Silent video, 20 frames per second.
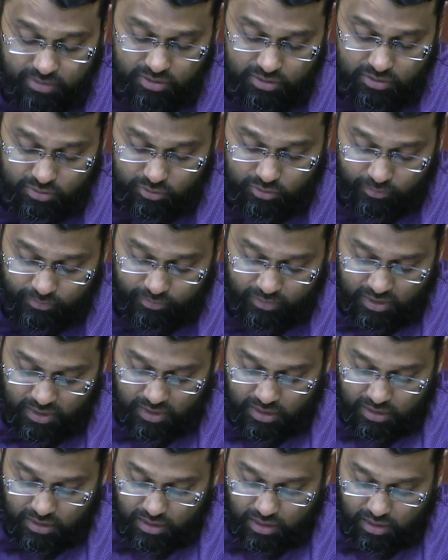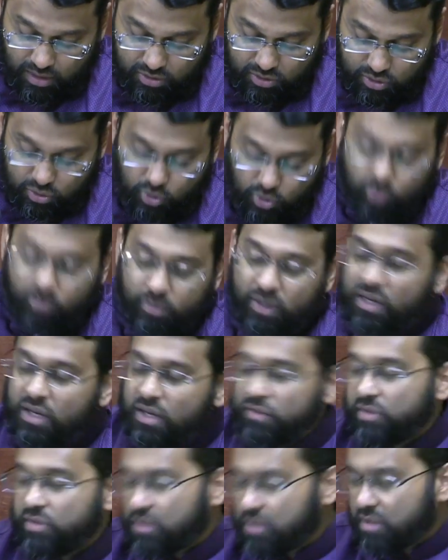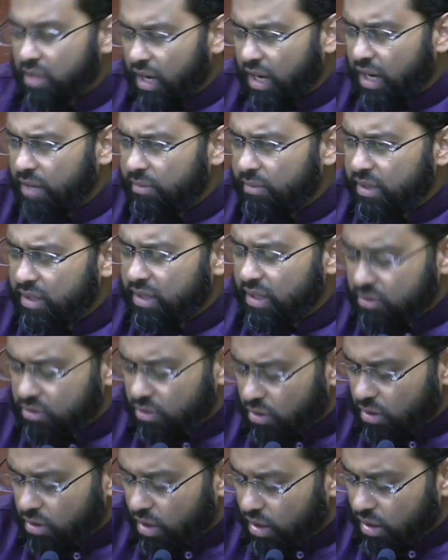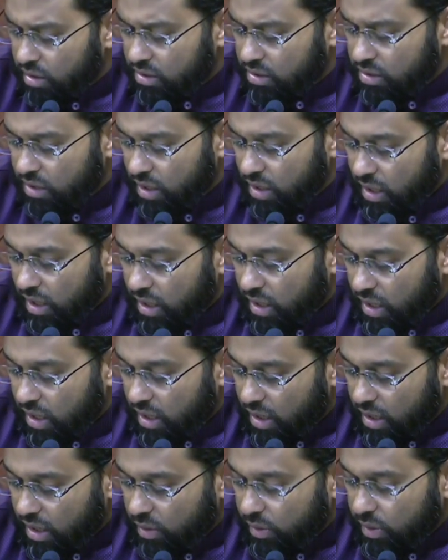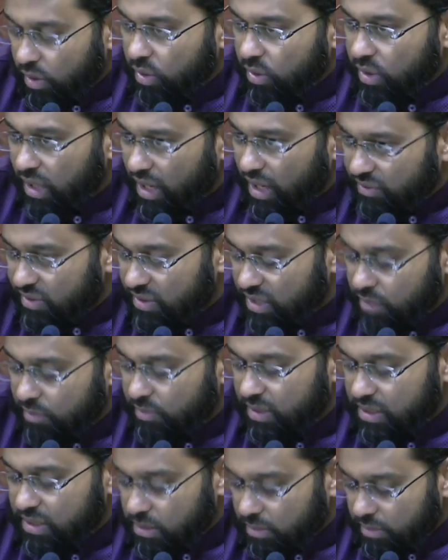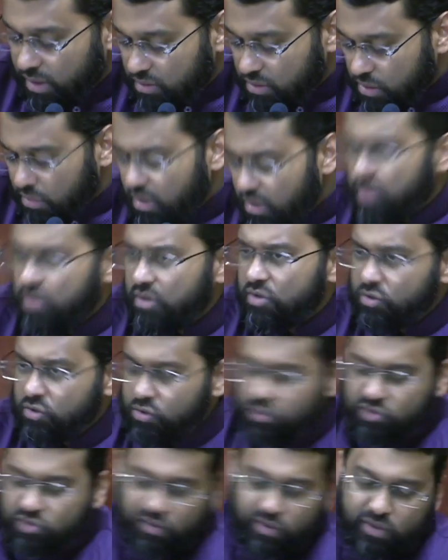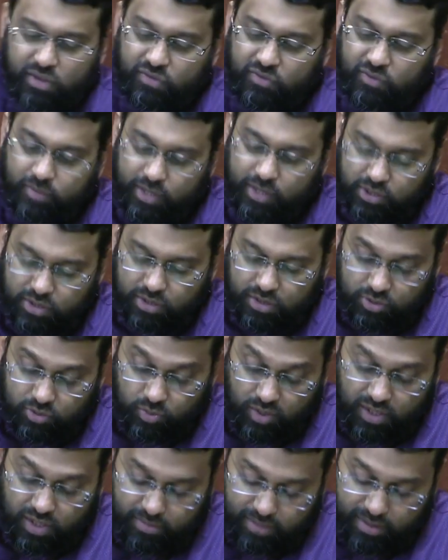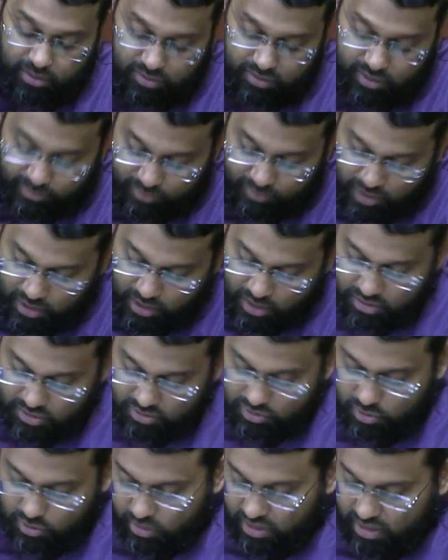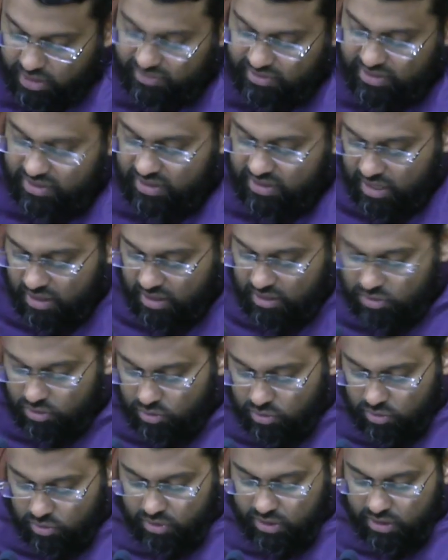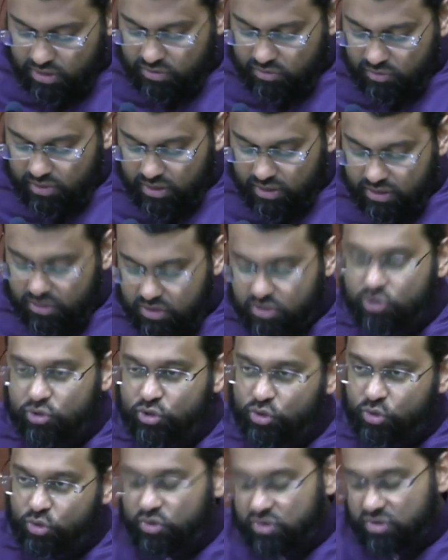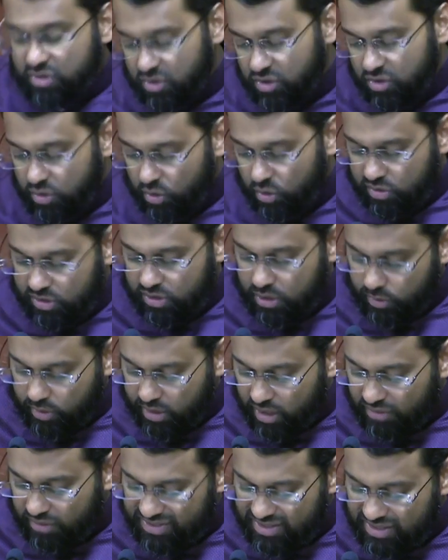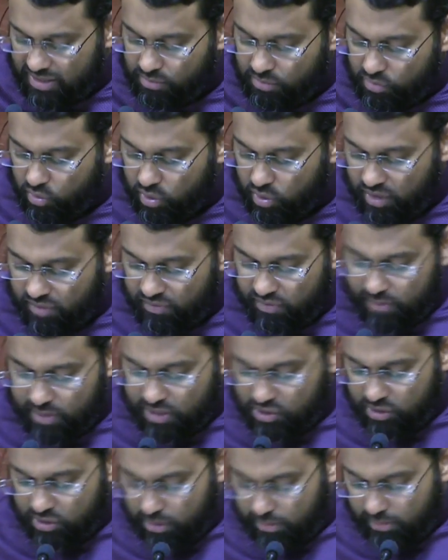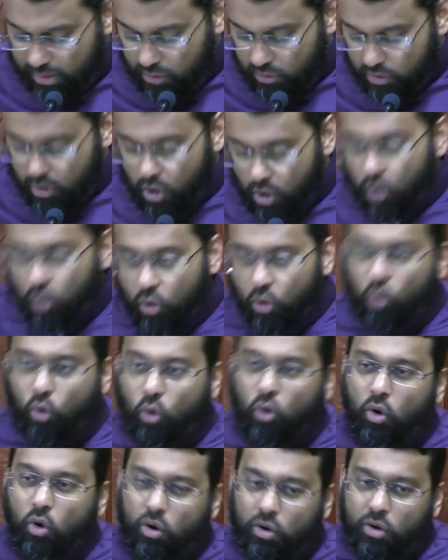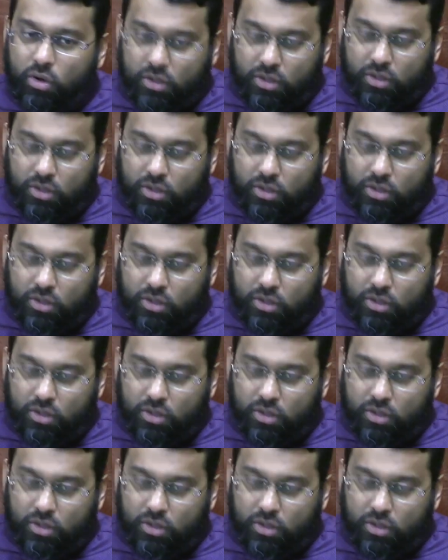to uh, so many of the Sahaba that are not, uh, we only have tidbits about them, and there's useful information as well about them. So, what I've decided to do is really to choose those that we have some more information about, or